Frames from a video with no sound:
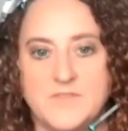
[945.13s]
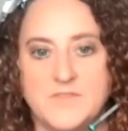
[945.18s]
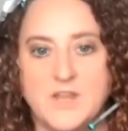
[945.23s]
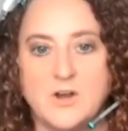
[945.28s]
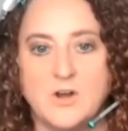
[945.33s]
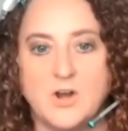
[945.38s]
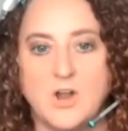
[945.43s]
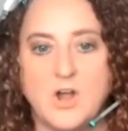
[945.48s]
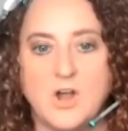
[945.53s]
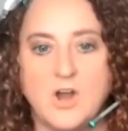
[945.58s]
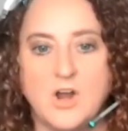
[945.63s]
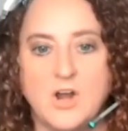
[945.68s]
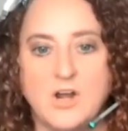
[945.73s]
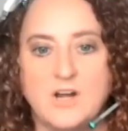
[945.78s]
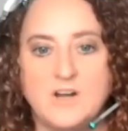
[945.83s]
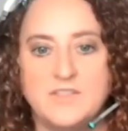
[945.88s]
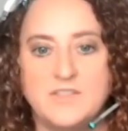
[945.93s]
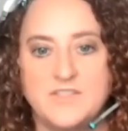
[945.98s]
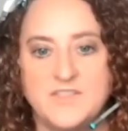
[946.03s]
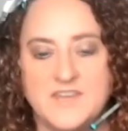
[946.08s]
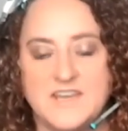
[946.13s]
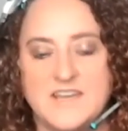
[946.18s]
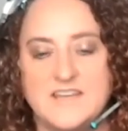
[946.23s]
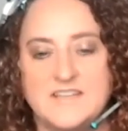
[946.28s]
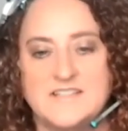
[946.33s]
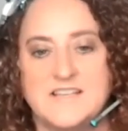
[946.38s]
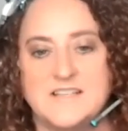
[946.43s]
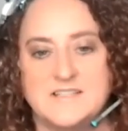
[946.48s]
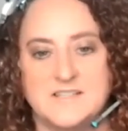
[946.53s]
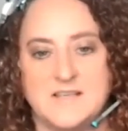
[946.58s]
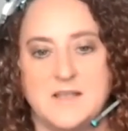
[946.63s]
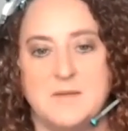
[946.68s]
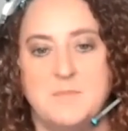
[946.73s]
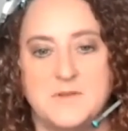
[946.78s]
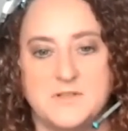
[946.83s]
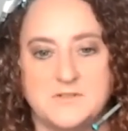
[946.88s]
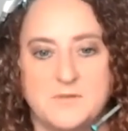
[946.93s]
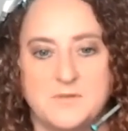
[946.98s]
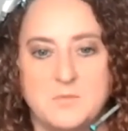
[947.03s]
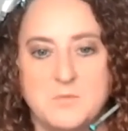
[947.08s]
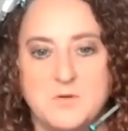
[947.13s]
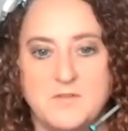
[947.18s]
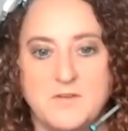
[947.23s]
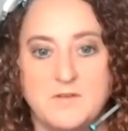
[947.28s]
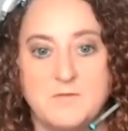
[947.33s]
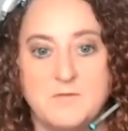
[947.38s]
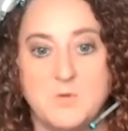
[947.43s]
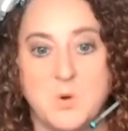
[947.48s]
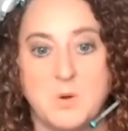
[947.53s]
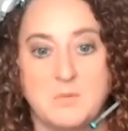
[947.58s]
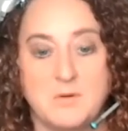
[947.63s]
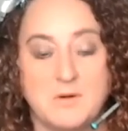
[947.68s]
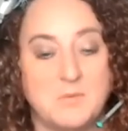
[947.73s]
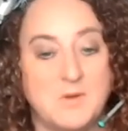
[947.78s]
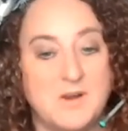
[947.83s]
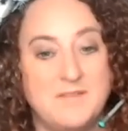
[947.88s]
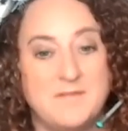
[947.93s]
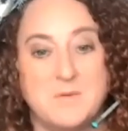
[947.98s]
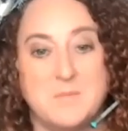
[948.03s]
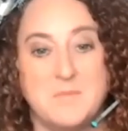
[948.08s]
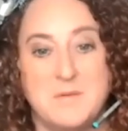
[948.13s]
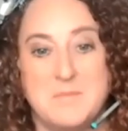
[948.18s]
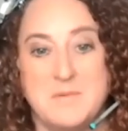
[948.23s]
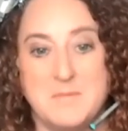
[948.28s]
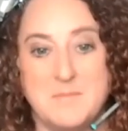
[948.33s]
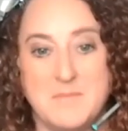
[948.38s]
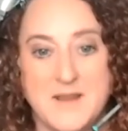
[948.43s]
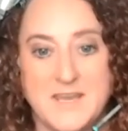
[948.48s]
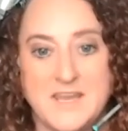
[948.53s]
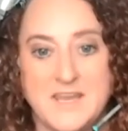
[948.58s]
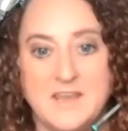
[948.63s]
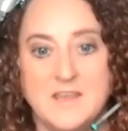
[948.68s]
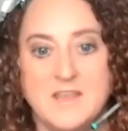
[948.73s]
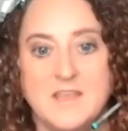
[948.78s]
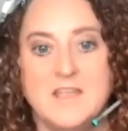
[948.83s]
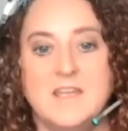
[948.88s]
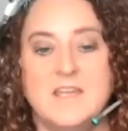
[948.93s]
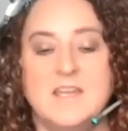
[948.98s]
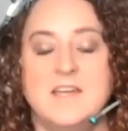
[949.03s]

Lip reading: There are things that stop us from moving forward. One of them may be money.